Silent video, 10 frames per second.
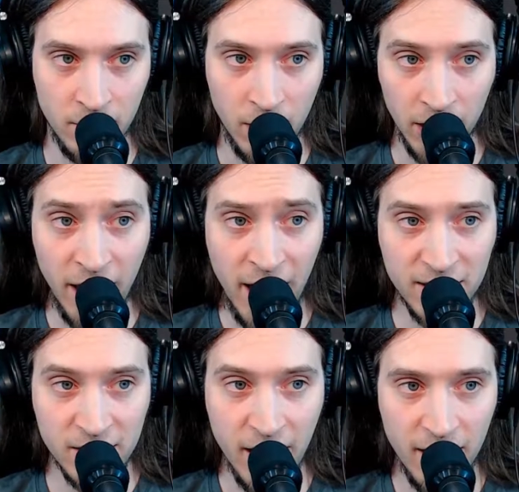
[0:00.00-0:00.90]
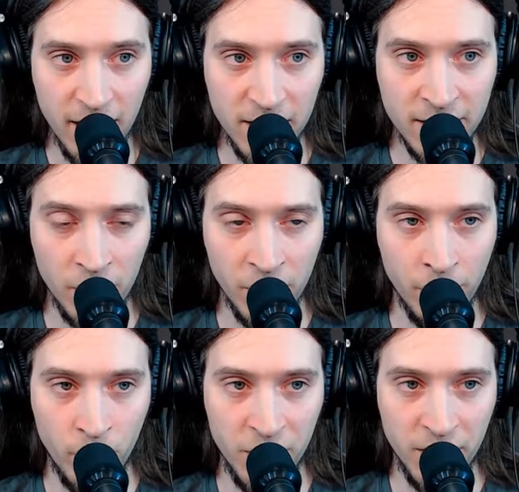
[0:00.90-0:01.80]
Linux is not an
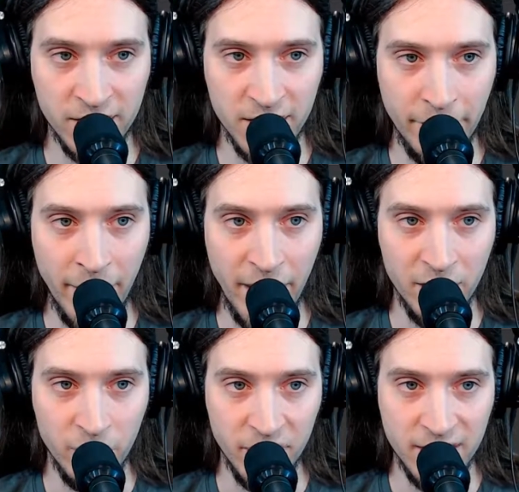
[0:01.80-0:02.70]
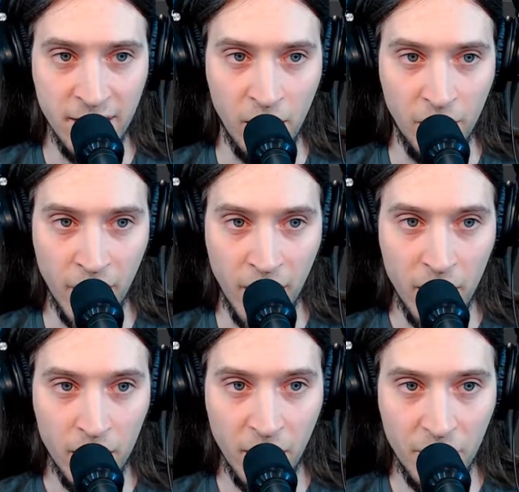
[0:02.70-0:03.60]
operating system unto itself,
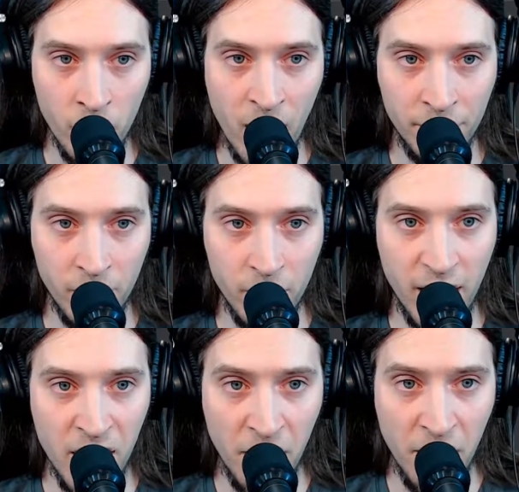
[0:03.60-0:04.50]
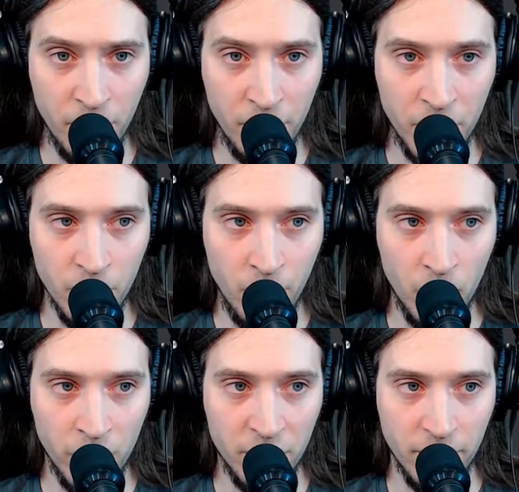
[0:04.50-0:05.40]
but rather another free
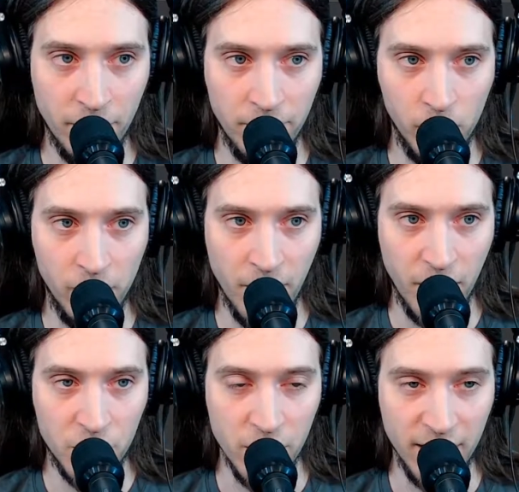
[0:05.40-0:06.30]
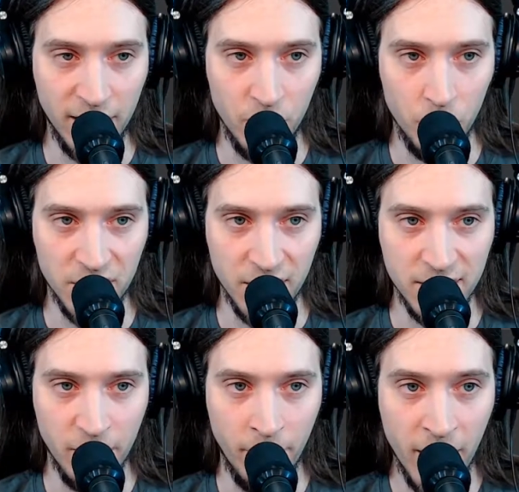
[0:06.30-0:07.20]
component of a fully functioning GNU
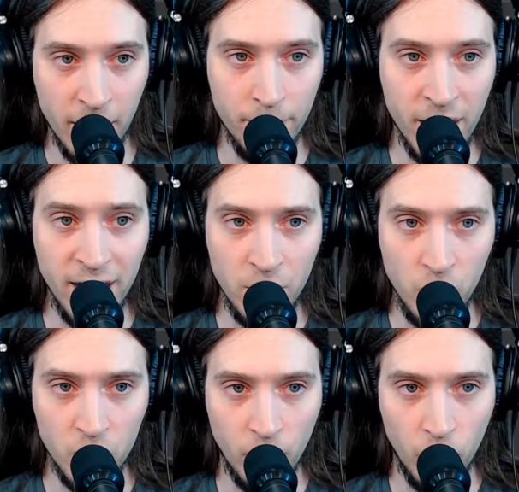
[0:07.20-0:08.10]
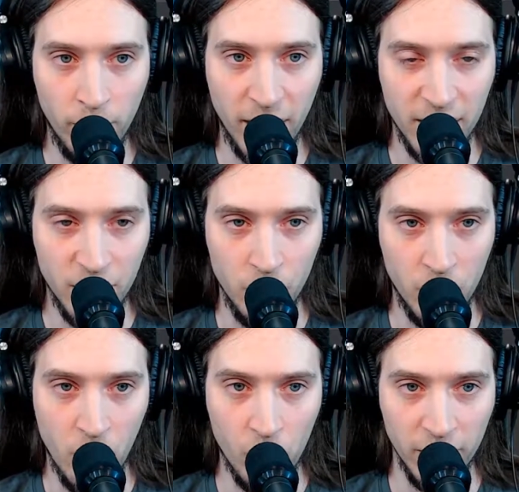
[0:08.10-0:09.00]
system made useful by the GNU
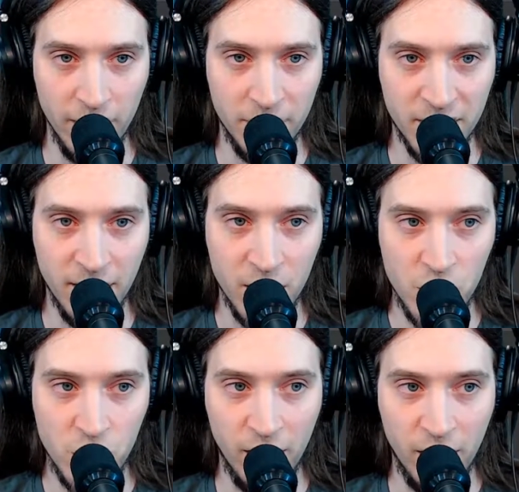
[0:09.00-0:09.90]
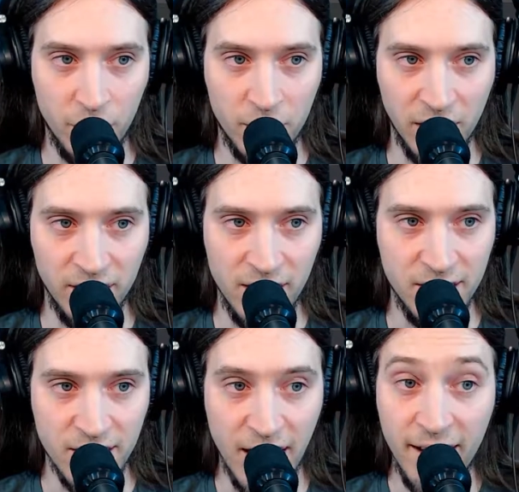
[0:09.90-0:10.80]
core libs, shell utilities,
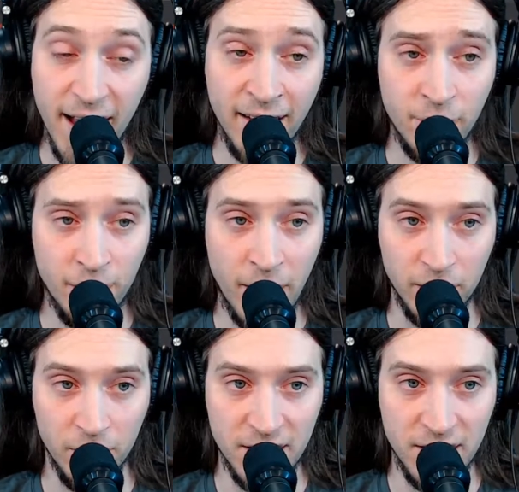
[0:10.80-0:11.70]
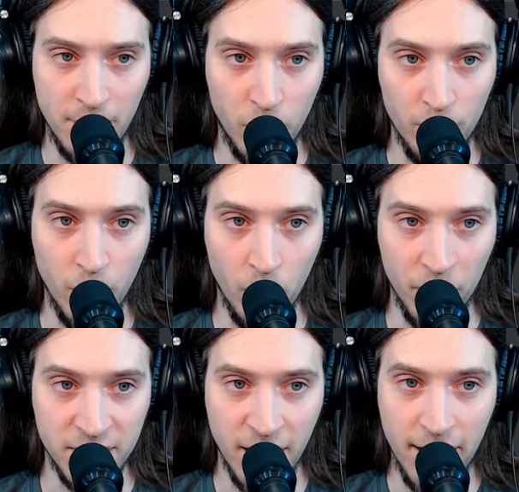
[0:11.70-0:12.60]
and vital system
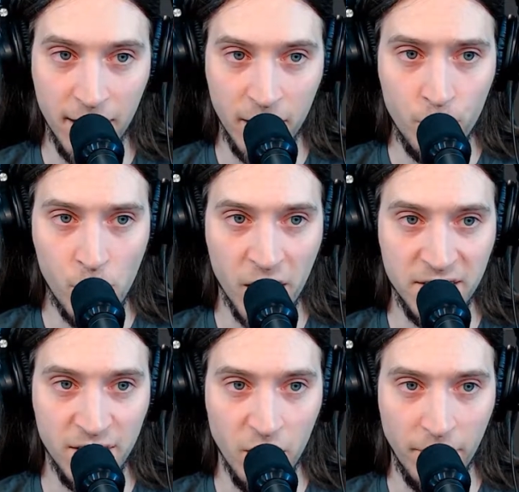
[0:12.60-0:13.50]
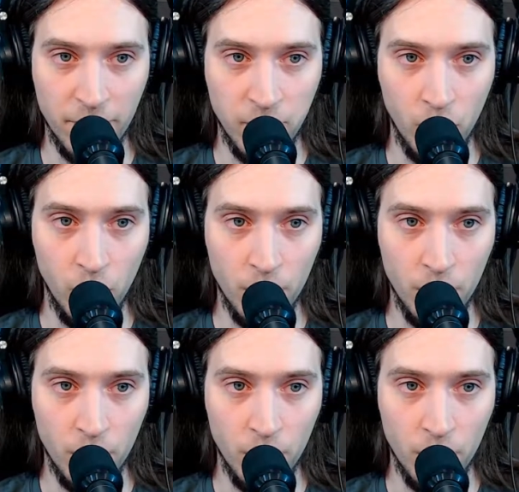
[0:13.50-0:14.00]
components comprising of a full